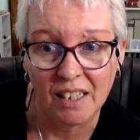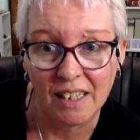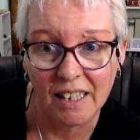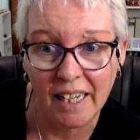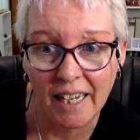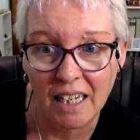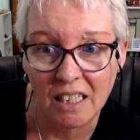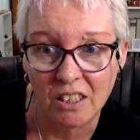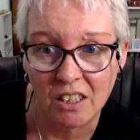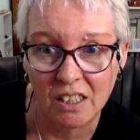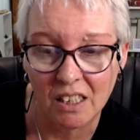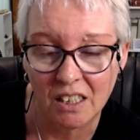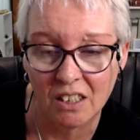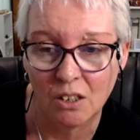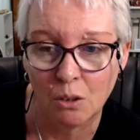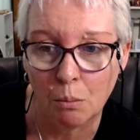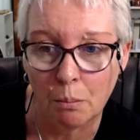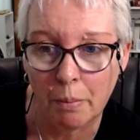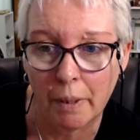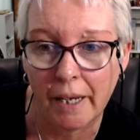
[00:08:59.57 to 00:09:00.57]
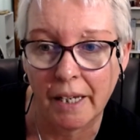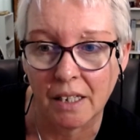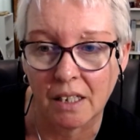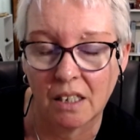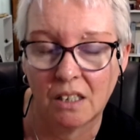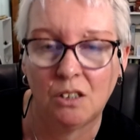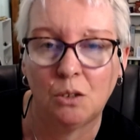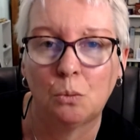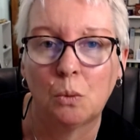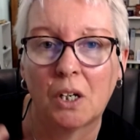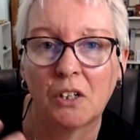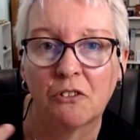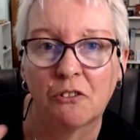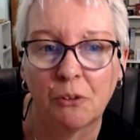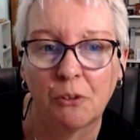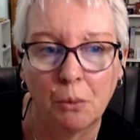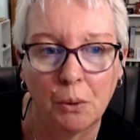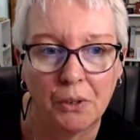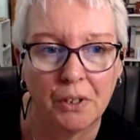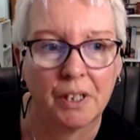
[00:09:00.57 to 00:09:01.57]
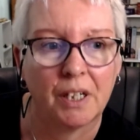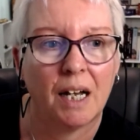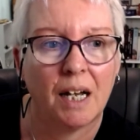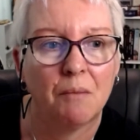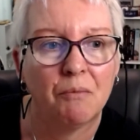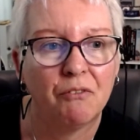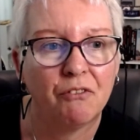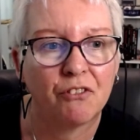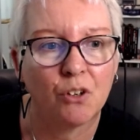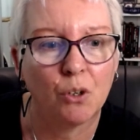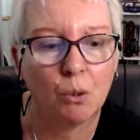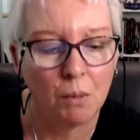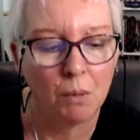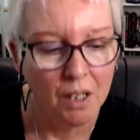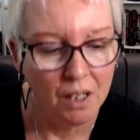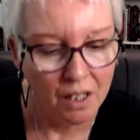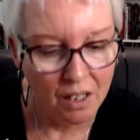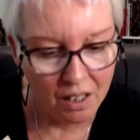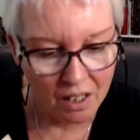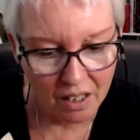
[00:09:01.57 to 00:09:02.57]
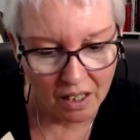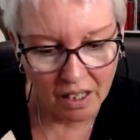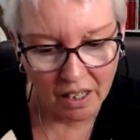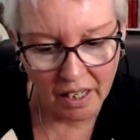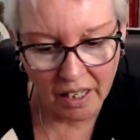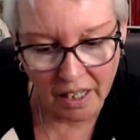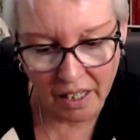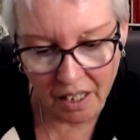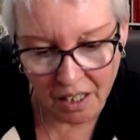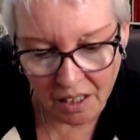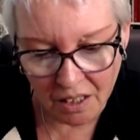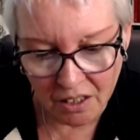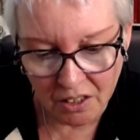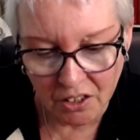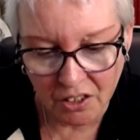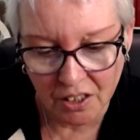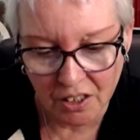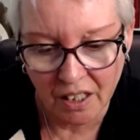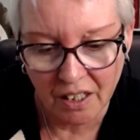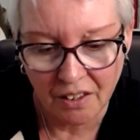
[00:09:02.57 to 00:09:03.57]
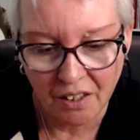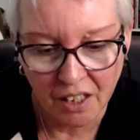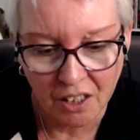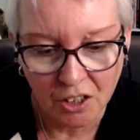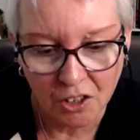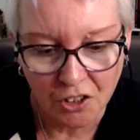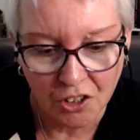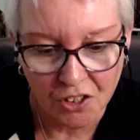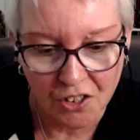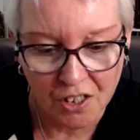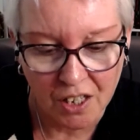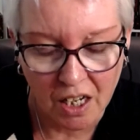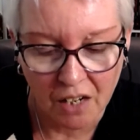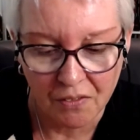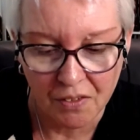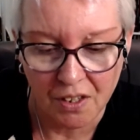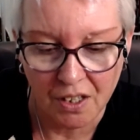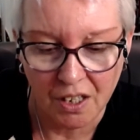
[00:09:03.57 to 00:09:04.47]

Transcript: landed in your bank and you're wondering where it come from, and then you discover